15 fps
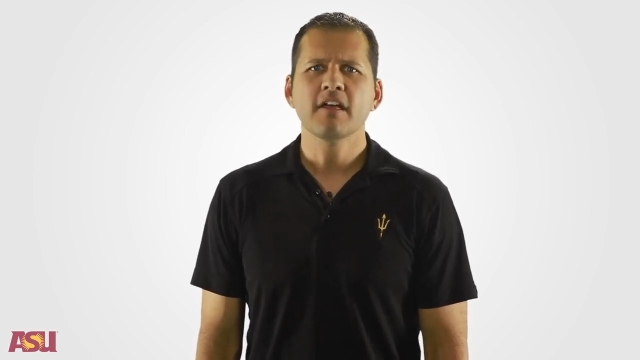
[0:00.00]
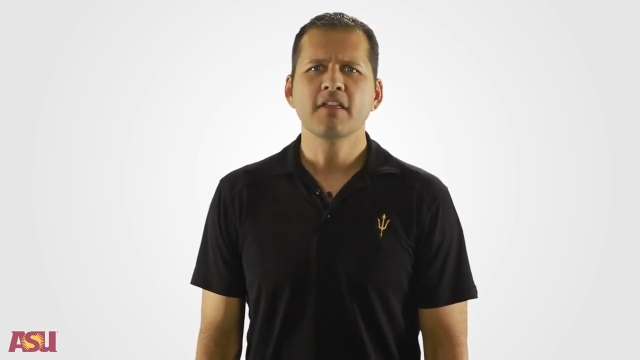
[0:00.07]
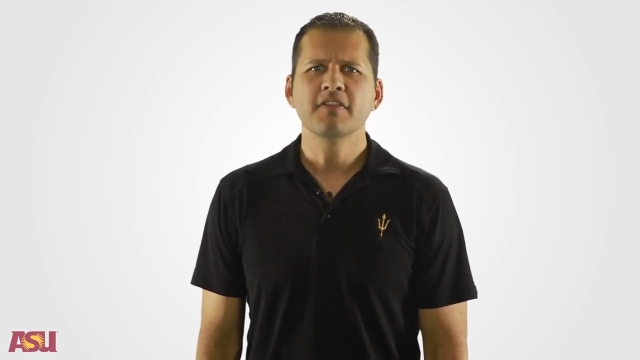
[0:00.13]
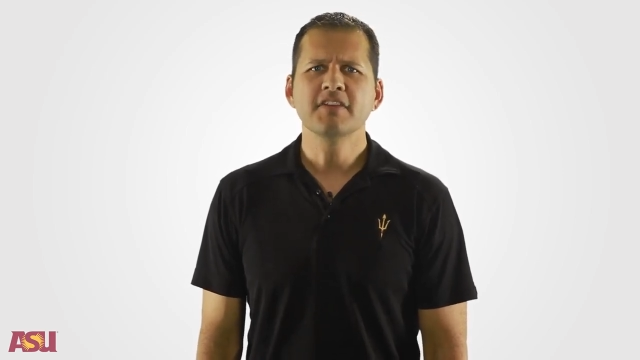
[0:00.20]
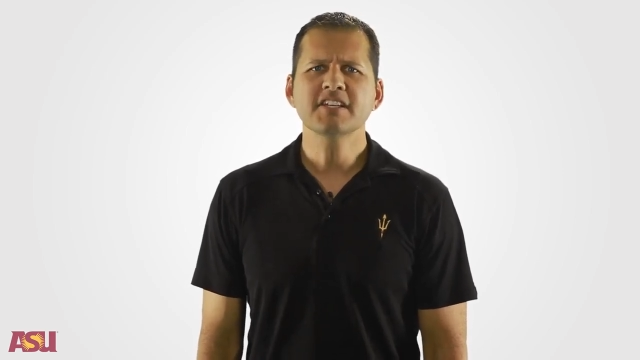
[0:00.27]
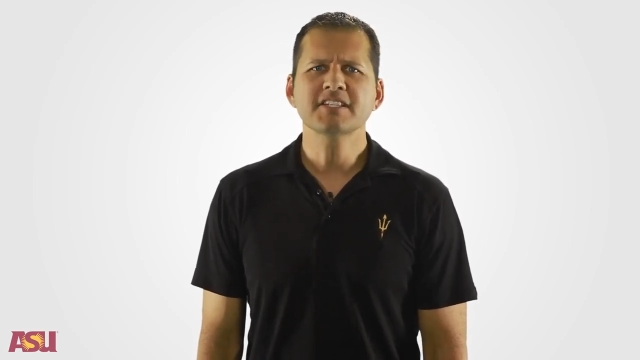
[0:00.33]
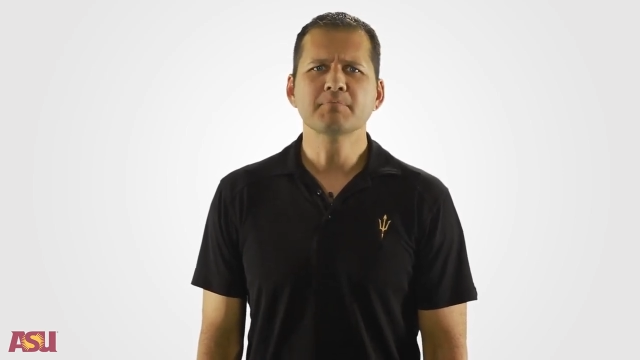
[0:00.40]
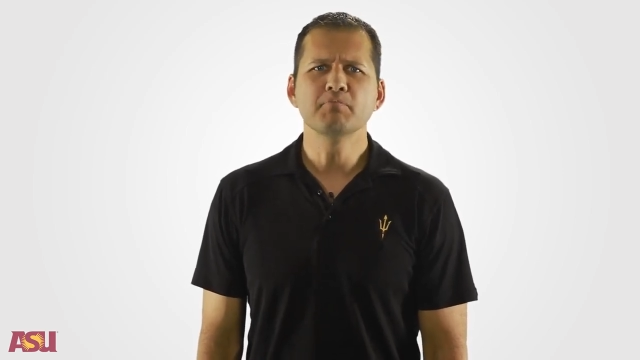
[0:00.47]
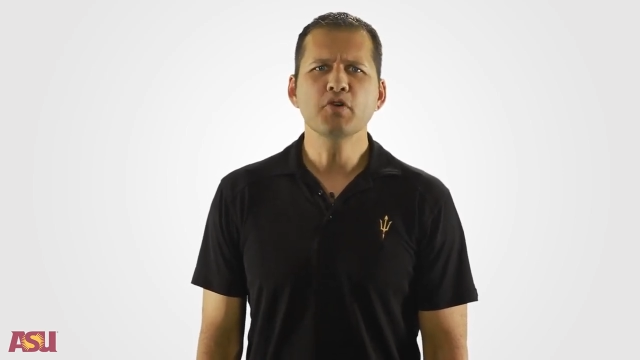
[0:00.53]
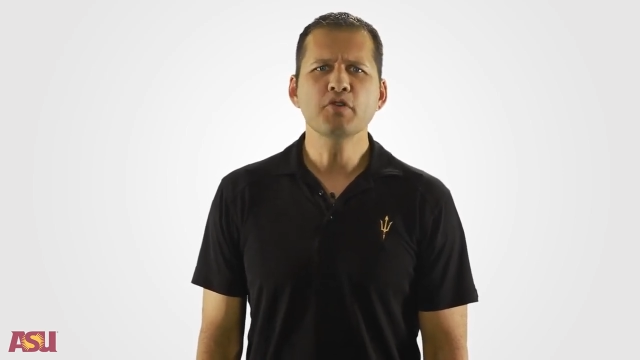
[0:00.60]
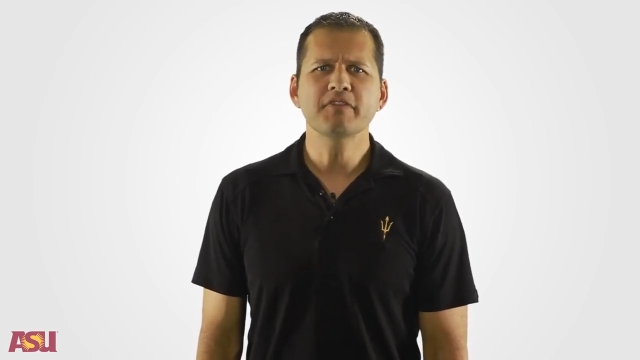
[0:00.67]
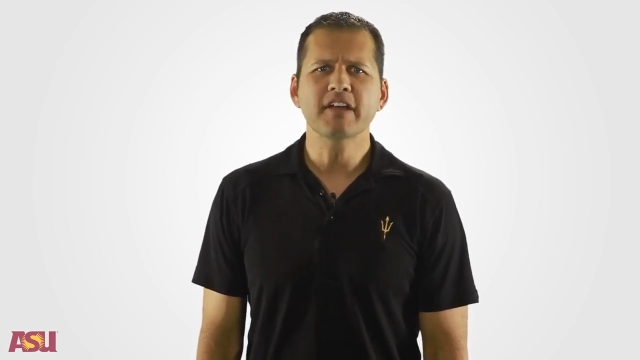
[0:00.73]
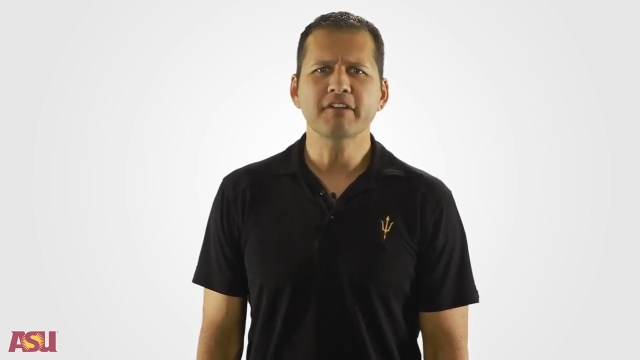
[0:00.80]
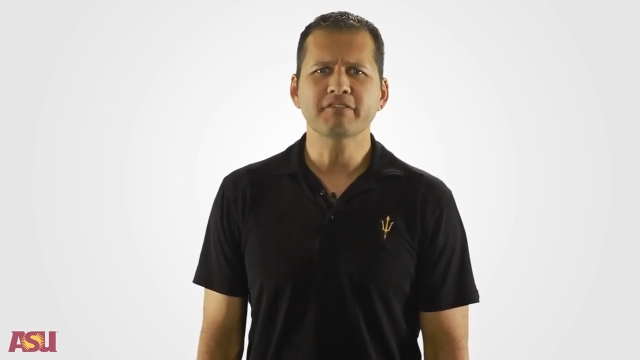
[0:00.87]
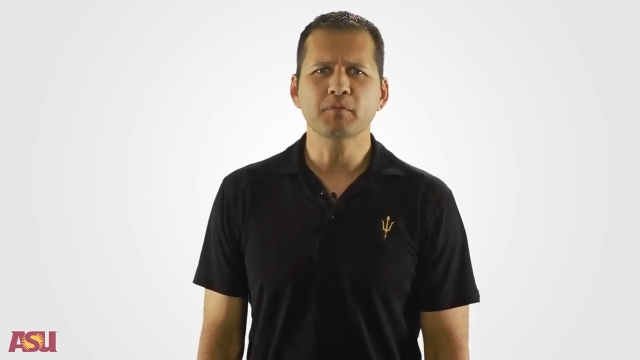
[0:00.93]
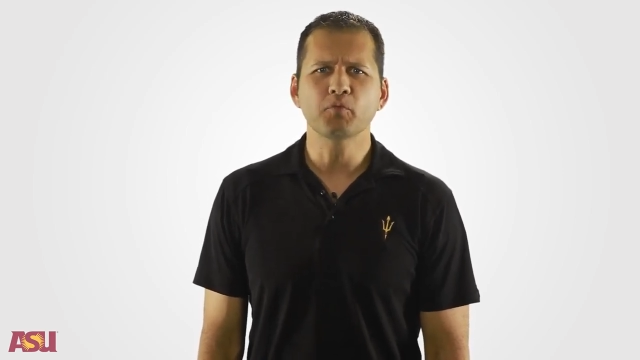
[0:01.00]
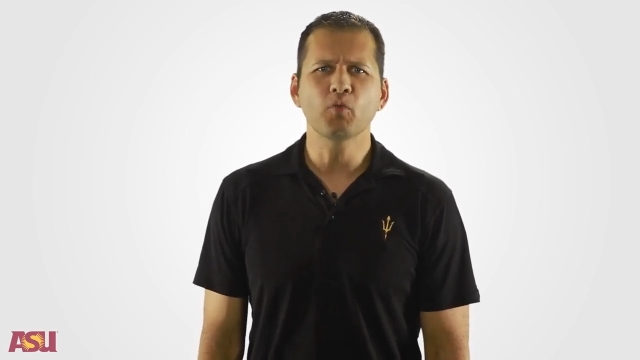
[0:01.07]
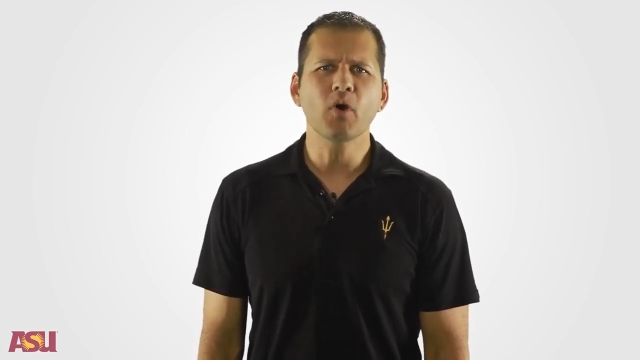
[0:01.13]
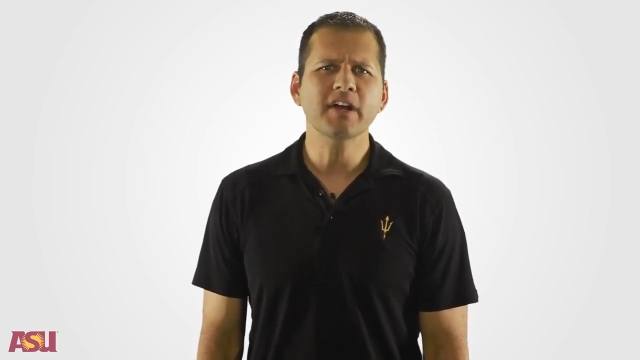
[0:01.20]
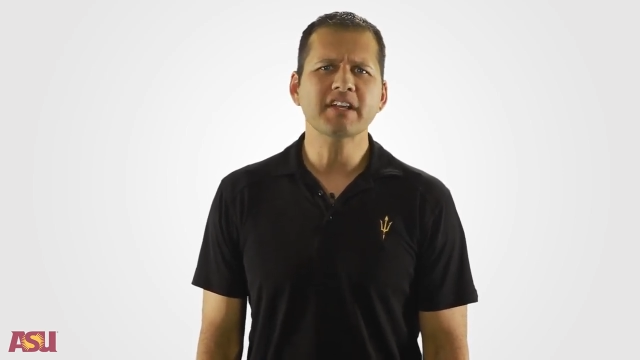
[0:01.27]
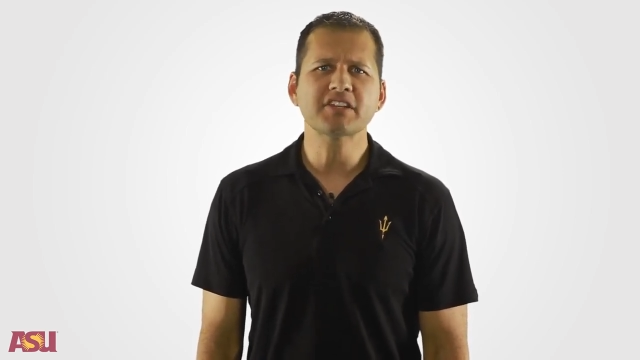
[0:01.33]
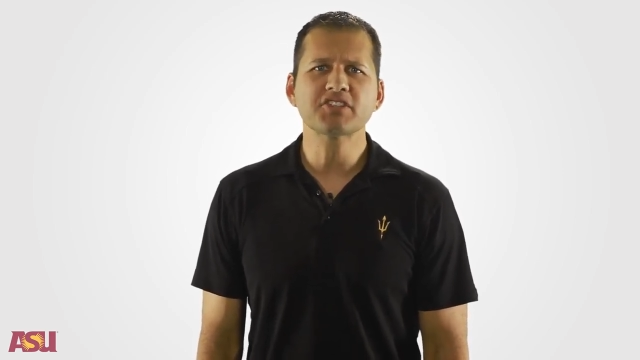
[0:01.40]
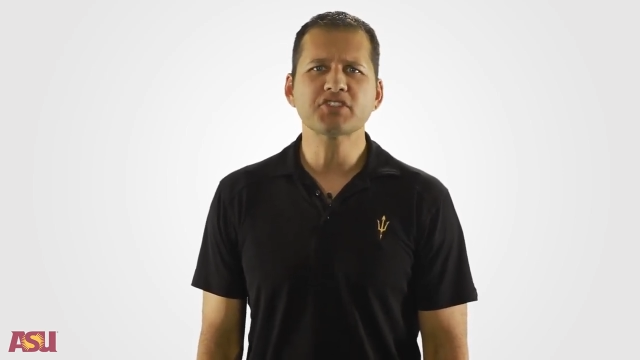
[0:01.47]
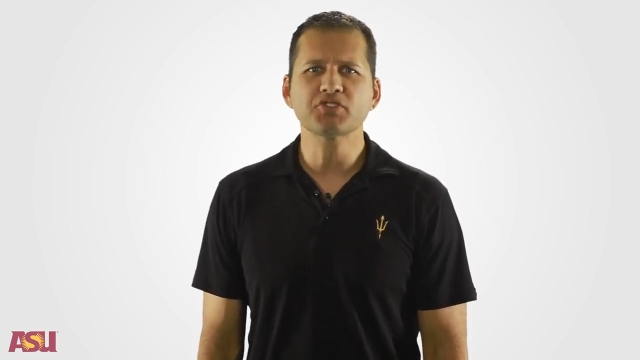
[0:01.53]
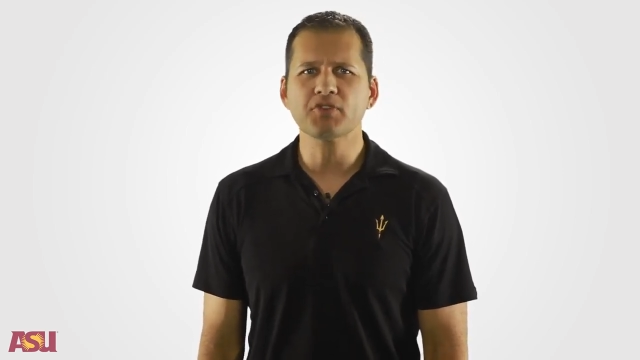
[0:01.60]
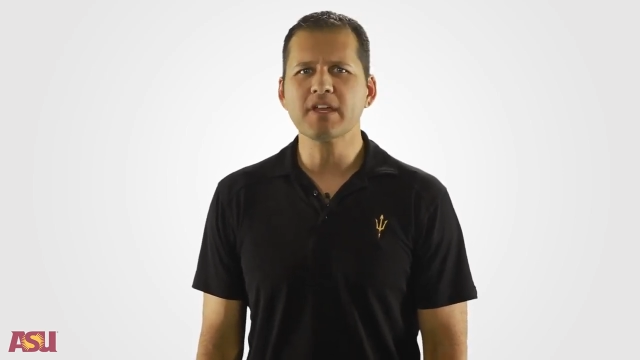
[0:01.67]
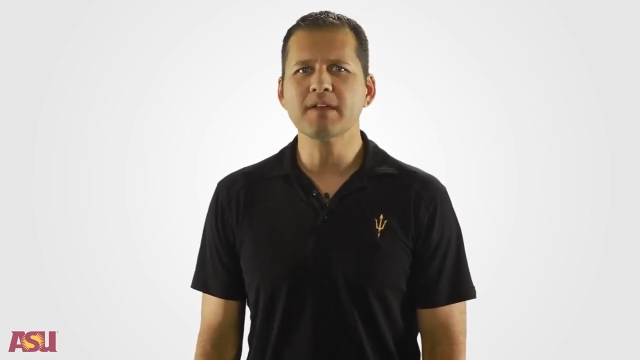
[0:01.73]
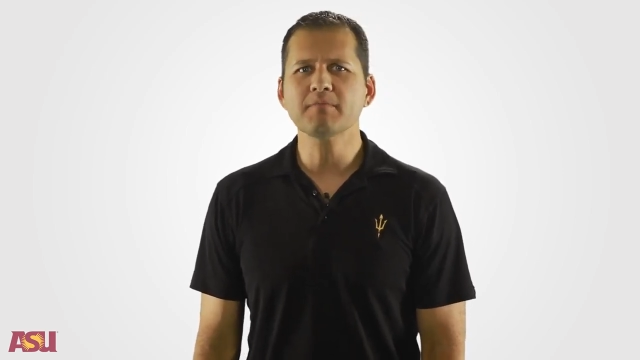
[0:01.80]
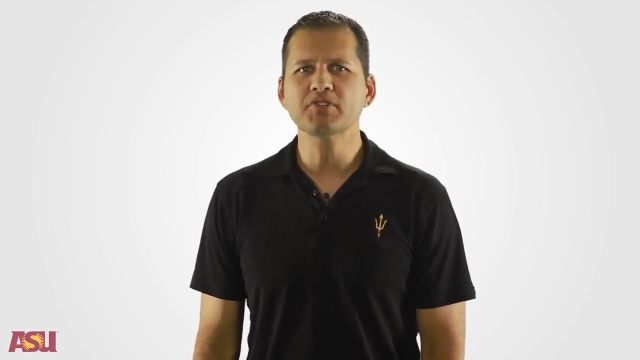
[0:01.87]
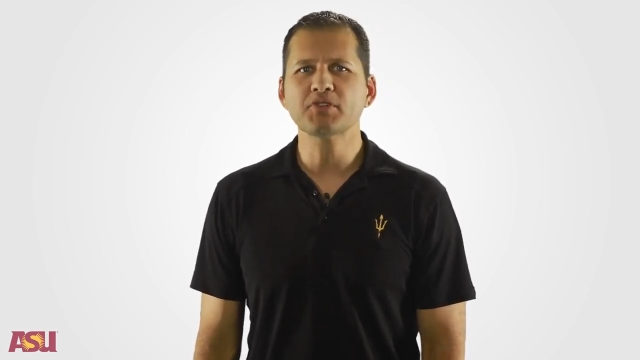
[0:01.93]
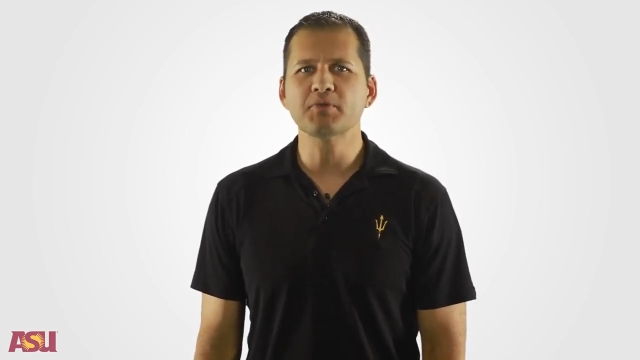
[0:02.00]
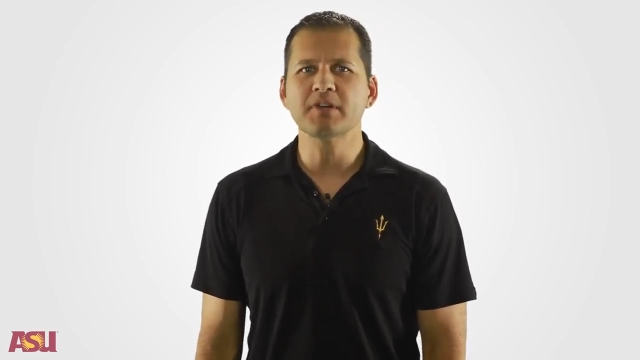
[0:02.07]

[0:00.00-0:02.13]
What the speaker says: This moving from one extreme to